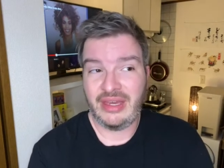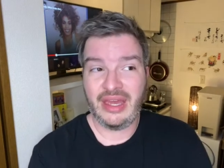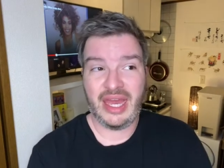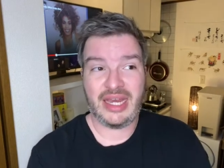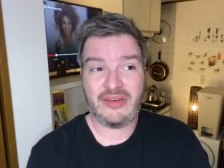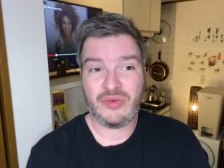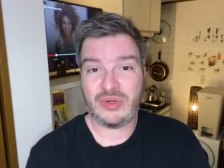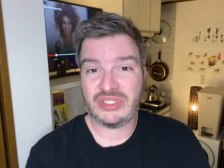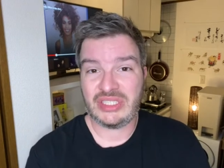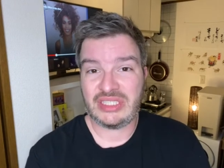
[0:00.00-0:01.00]
and
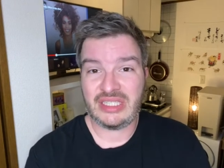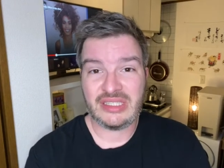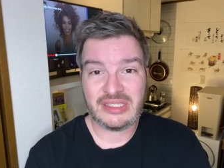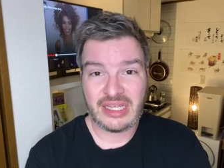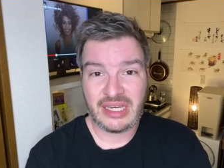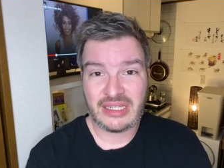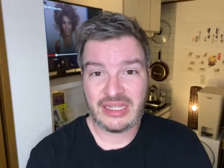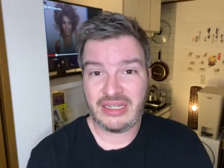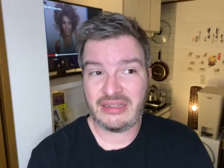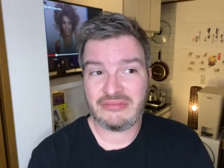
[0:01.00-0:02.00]
everyone just does that,
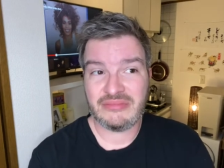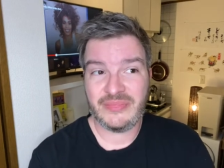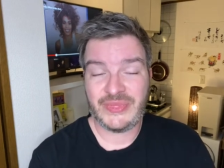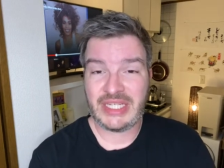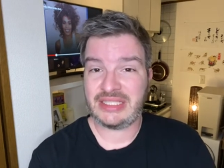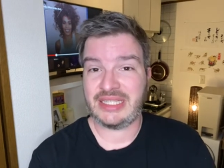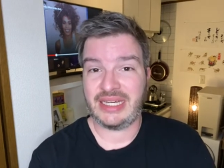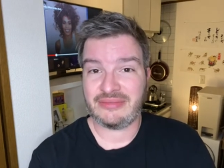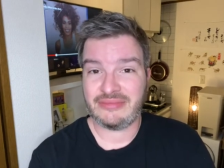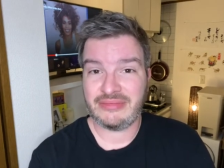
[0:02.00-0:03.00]
and that's
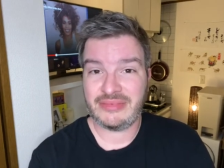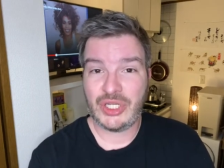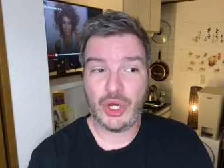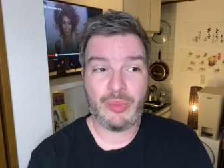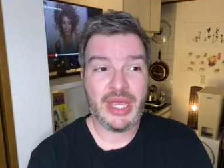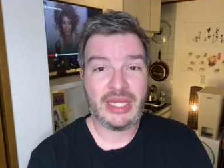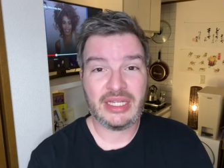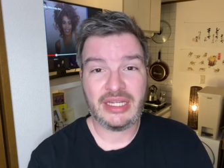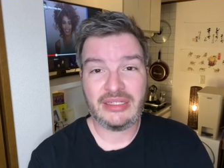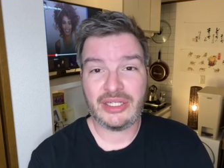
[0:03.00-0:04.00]
that. No mail
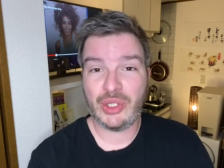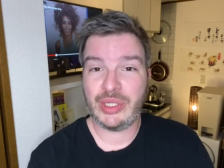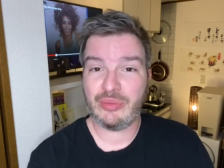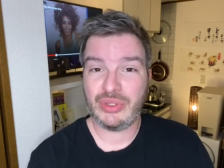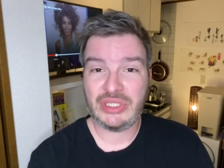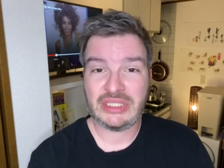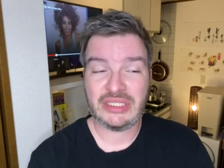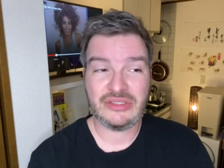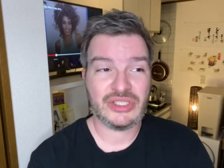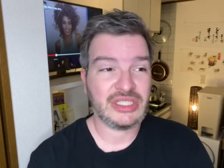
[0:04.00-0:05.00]
in, no in
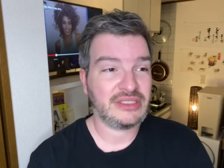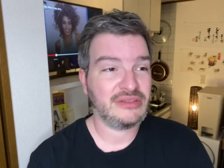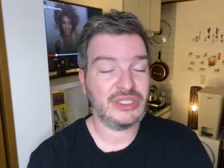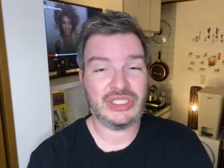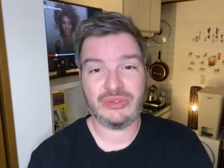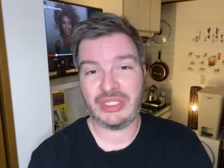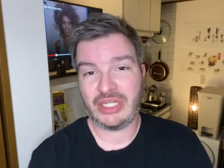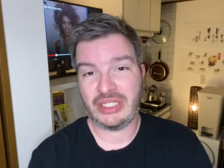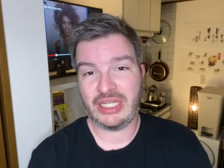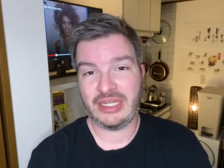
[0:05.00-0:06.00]
person, just do it
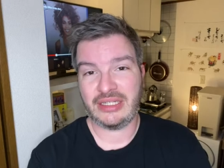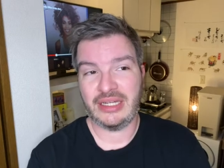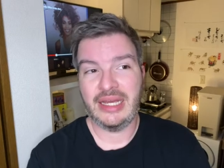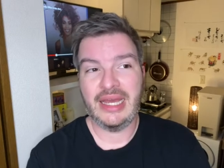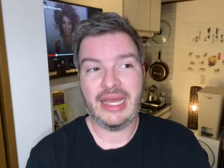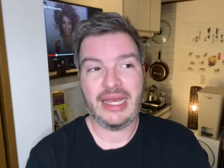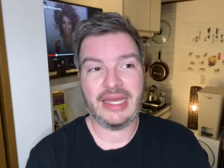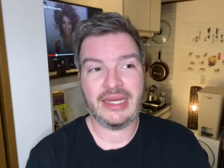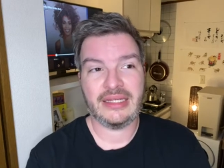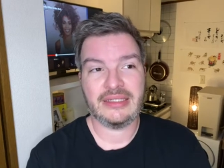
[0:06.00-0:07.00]
online.
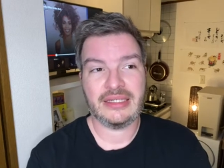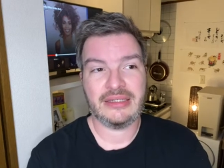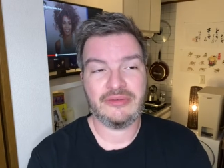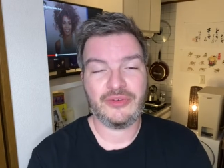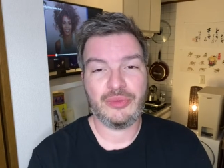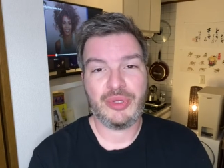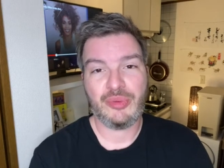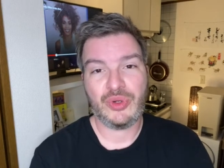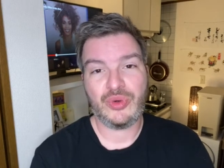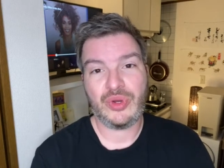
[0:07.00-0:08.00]
And uh, for
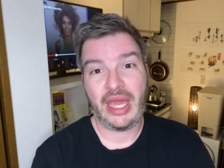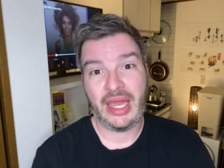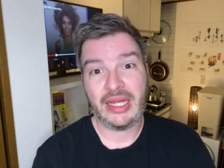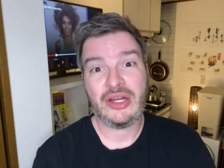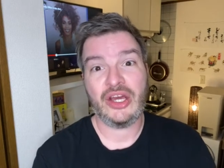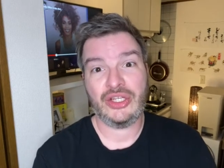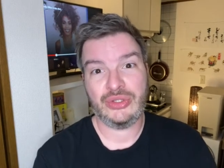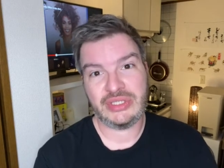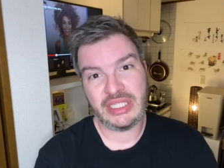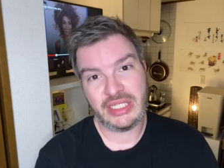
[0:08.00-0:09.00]
people who cannot
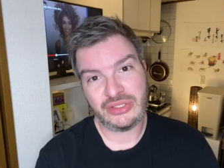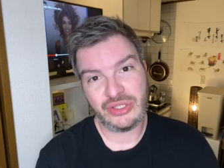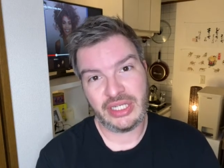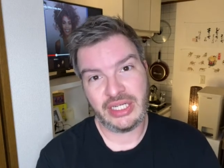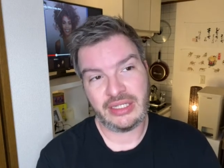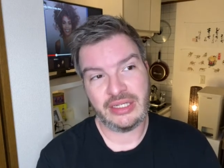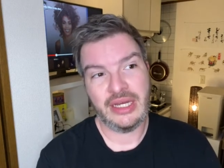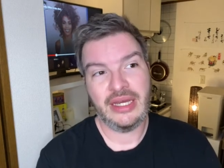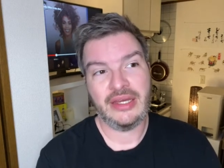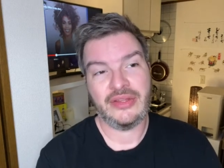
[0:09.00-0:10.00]
use the internet,
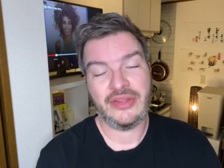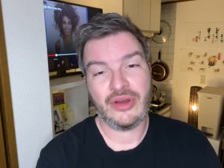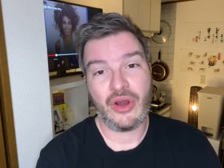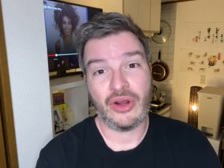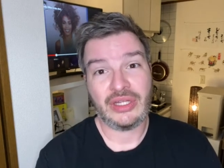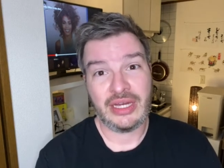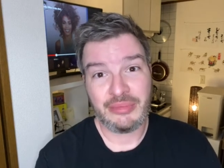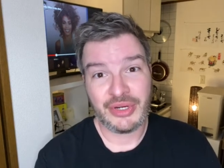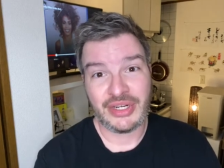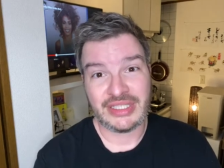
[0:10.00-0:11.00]
there are
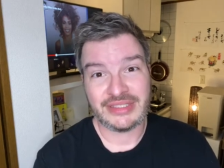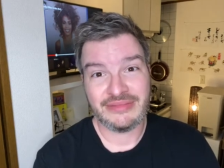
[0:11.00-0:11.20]
libraries.